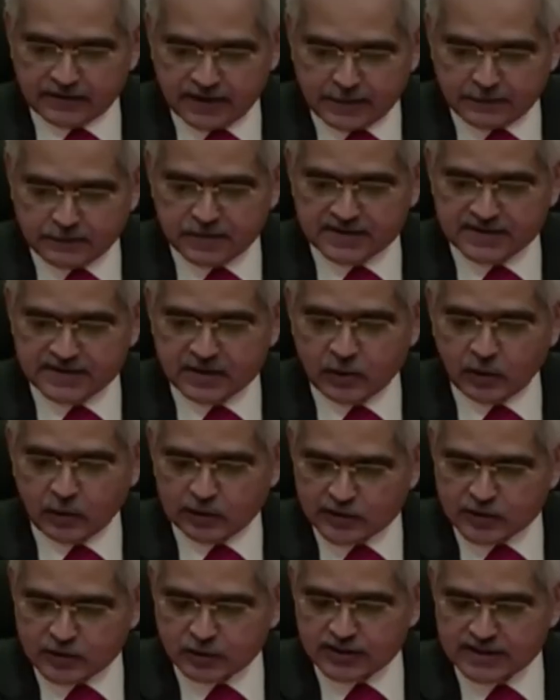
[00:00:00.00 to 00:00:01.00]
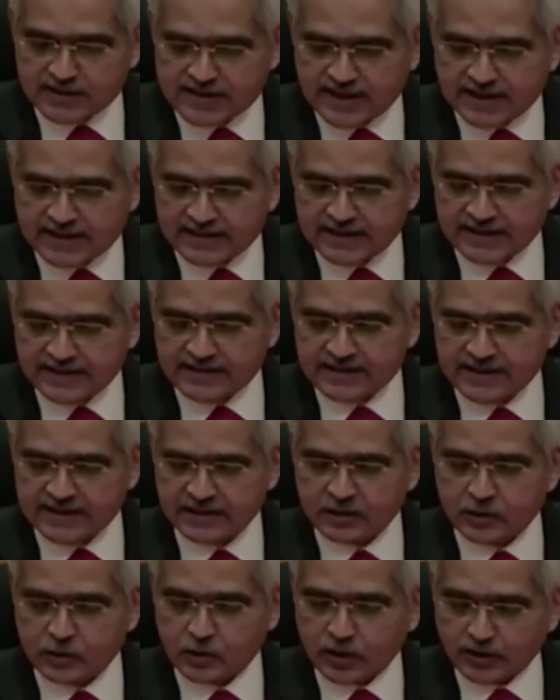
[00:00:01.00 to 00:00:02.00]
MPC also decided
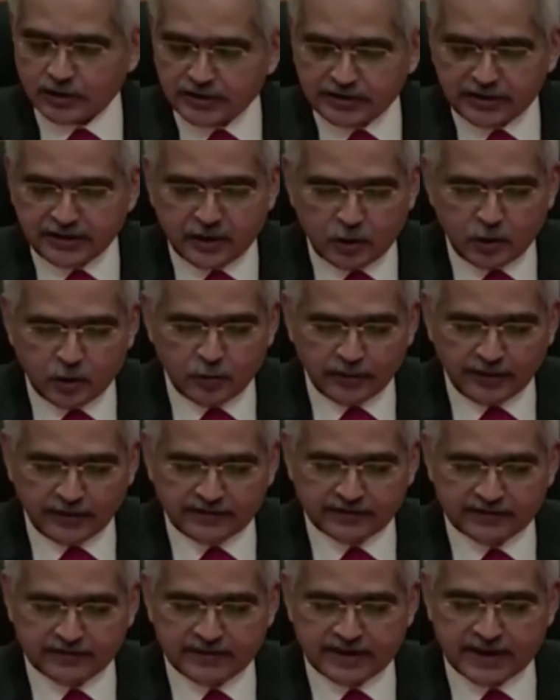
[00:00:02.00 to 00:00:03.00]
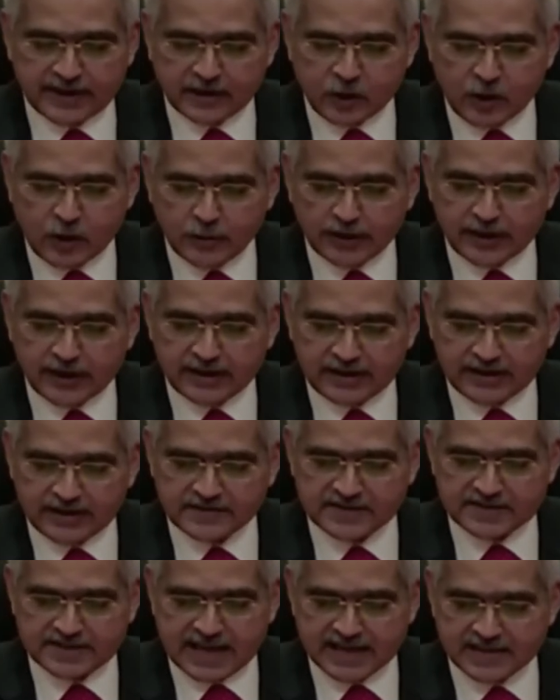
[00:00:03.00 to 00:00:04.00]
to continue with the accommodative
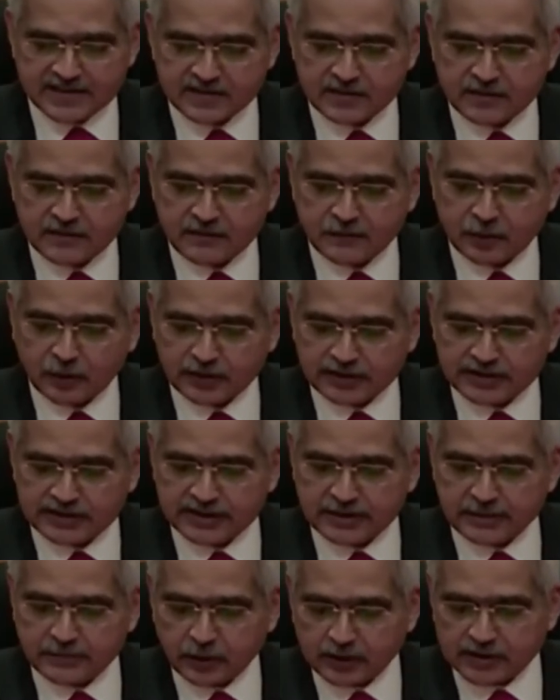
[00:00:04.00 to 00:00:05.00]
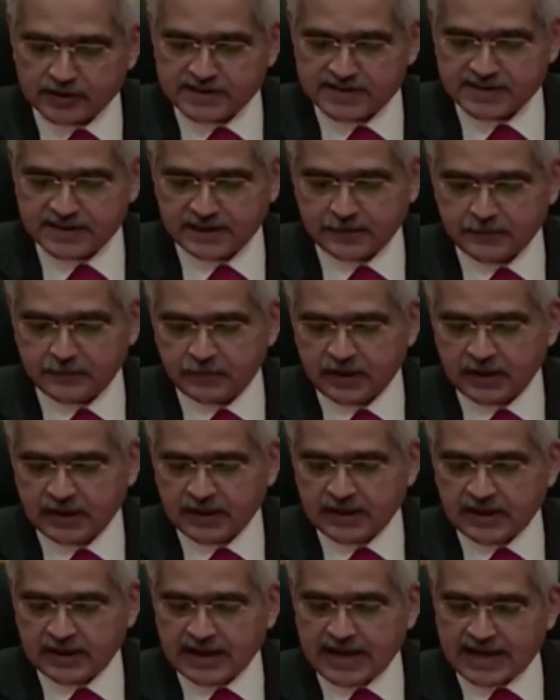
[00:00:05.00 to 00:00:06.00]
stance of monetary policy
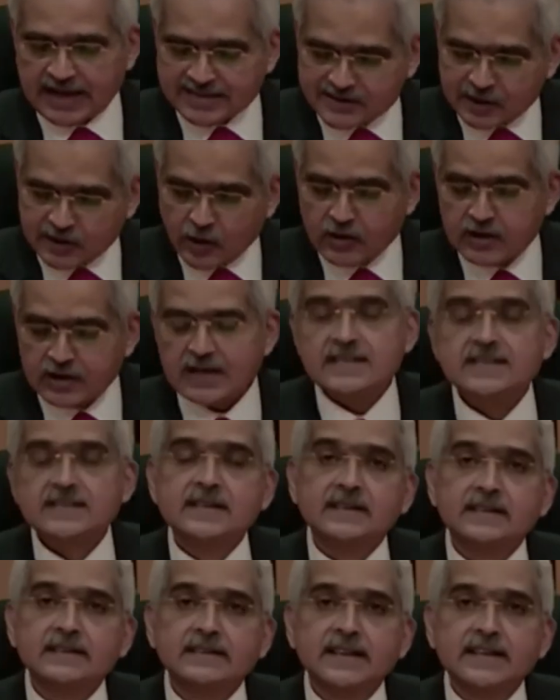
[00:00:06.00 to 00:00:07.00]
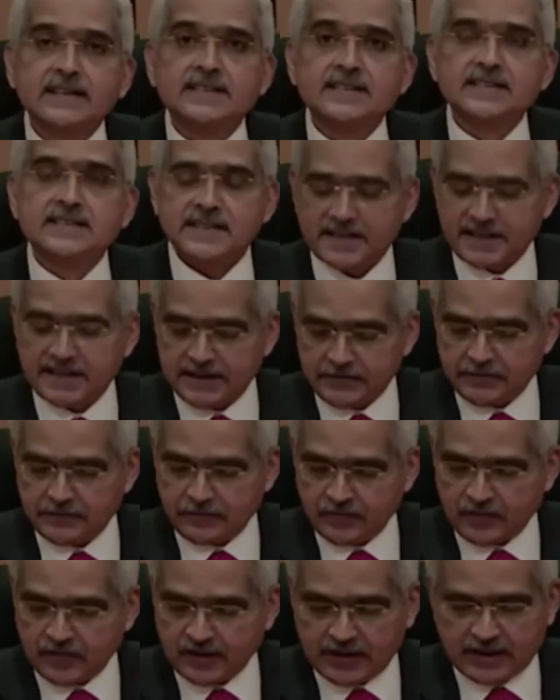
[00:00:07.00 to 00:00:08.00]
as long as necessary,
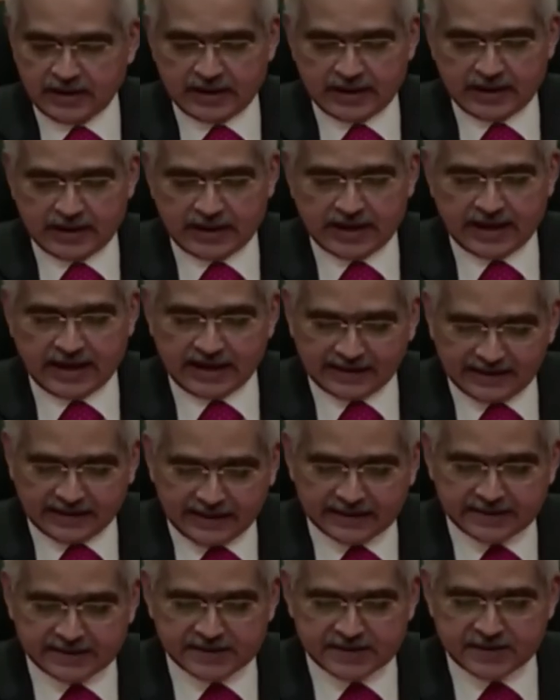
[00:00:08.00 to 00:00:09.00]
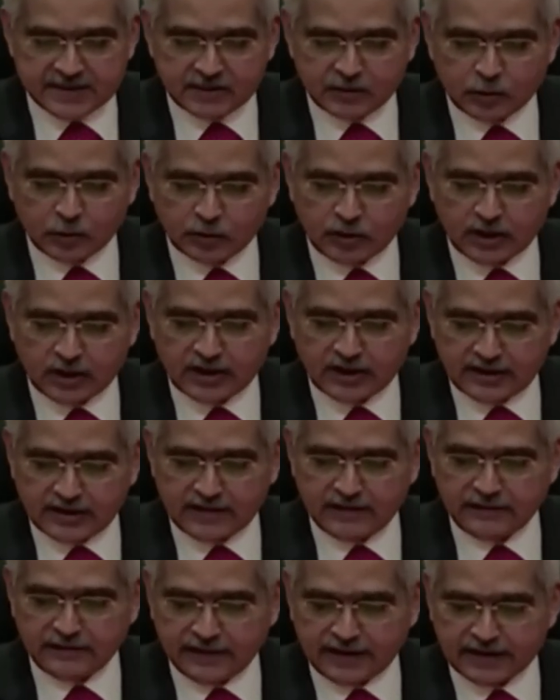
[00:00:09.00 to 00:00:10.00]
at least through the
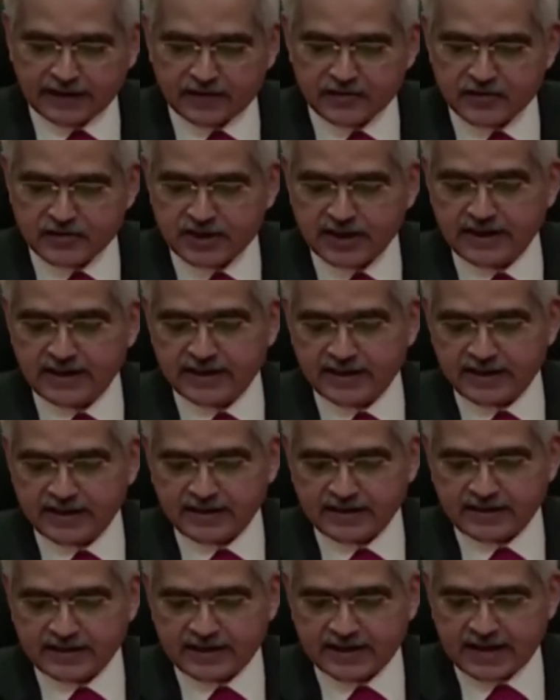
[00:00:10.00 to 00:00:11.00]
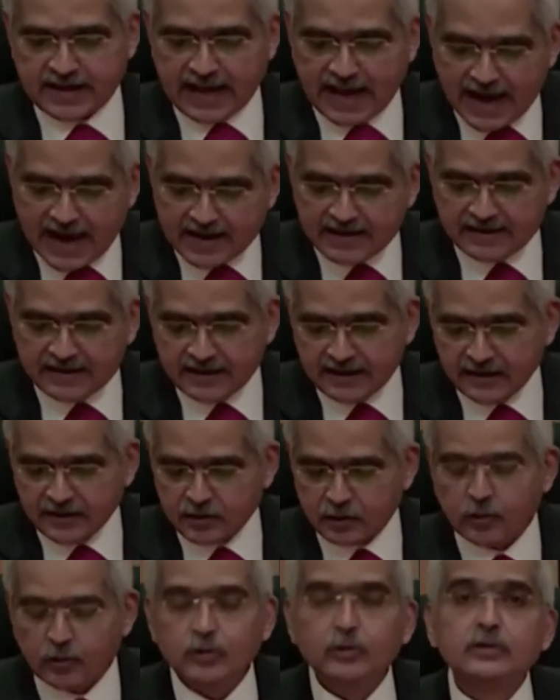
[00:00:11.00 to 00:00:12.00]
current financial year and
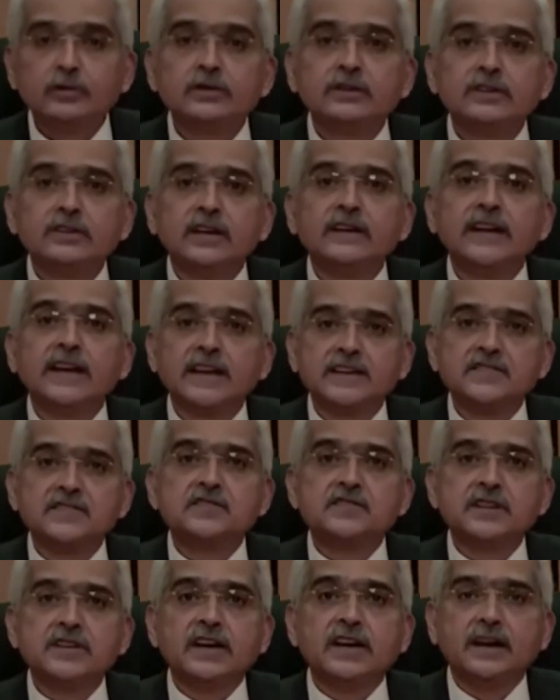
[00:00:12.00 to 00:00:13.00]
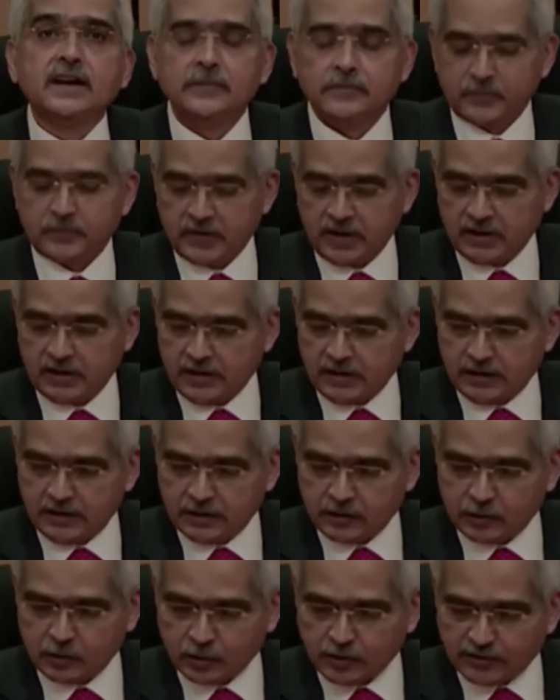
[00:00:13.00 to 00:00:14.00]
into the next year,
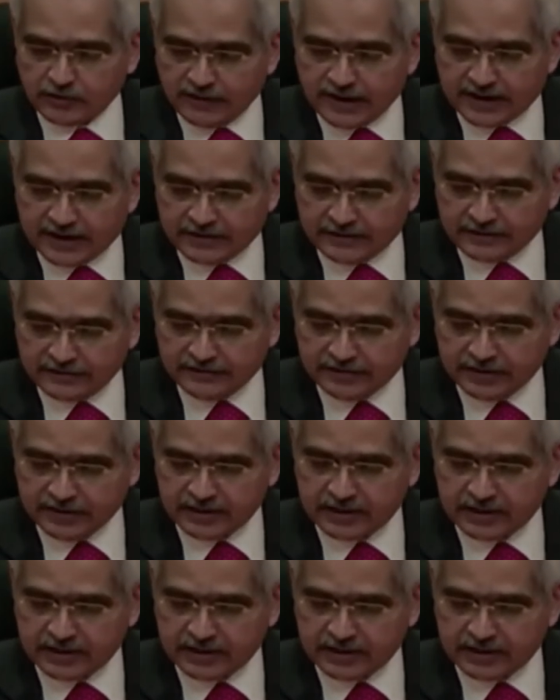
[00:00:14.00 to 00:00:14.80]
to revive